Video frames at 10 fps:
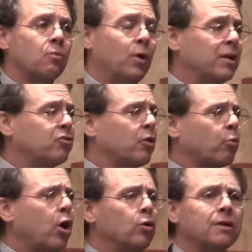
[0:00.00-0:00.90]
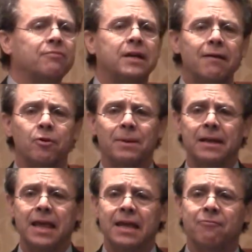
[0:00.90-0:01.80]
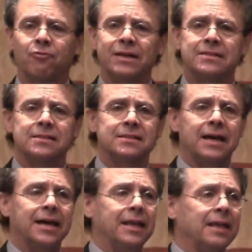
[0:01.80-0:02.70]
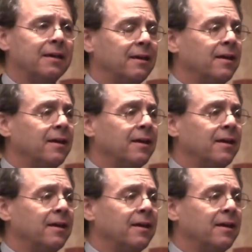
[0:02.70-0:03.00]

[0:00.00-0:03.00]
What is the role of government in a free society?